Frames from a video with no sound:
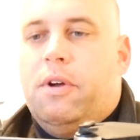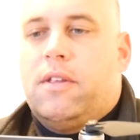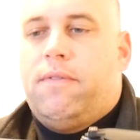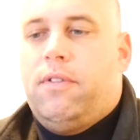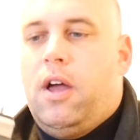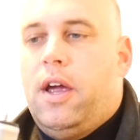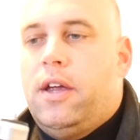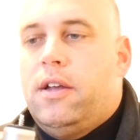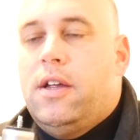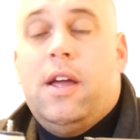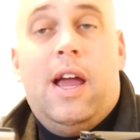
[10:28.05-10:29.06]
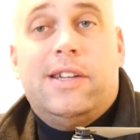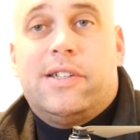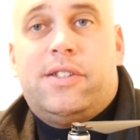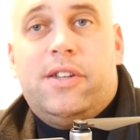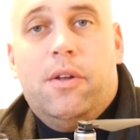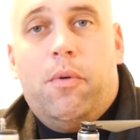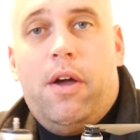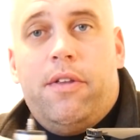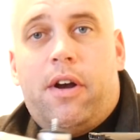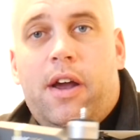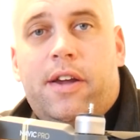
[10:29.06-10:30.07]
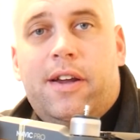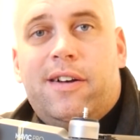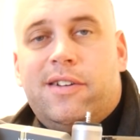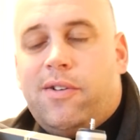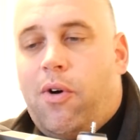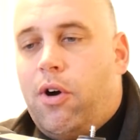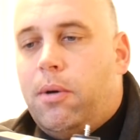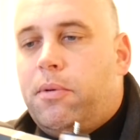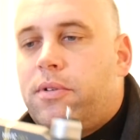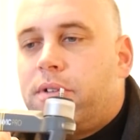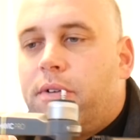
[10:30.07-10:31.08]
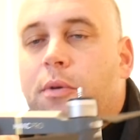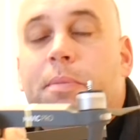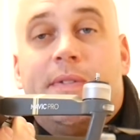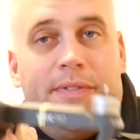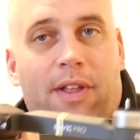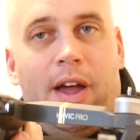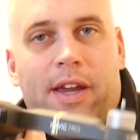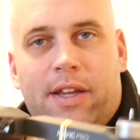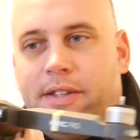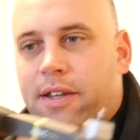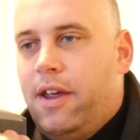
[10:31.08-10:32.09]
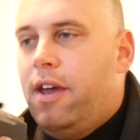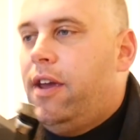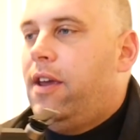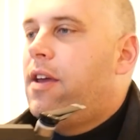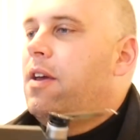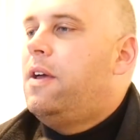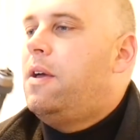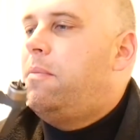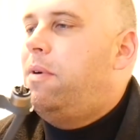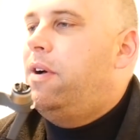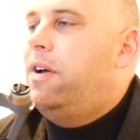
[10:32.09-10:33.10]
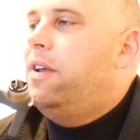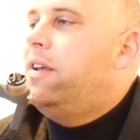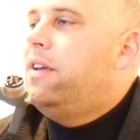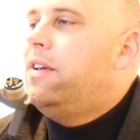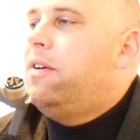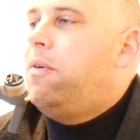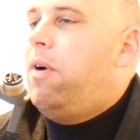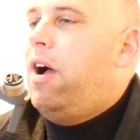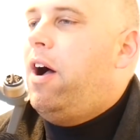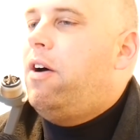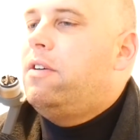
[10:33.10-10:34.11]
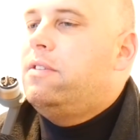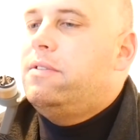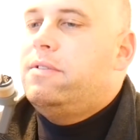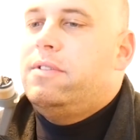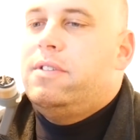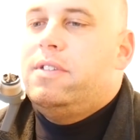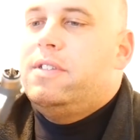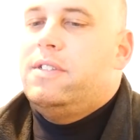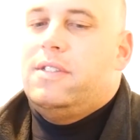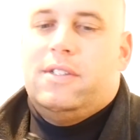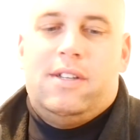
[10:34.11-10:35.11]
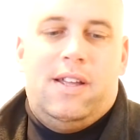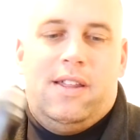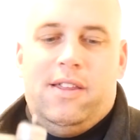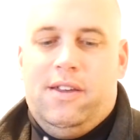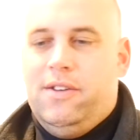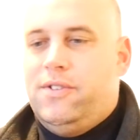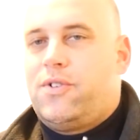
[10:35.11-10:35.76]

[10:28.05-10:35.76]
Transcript: wait to fly it. As you see, the weather out here is horrible, so I won't be flying it today. But wow, the thing is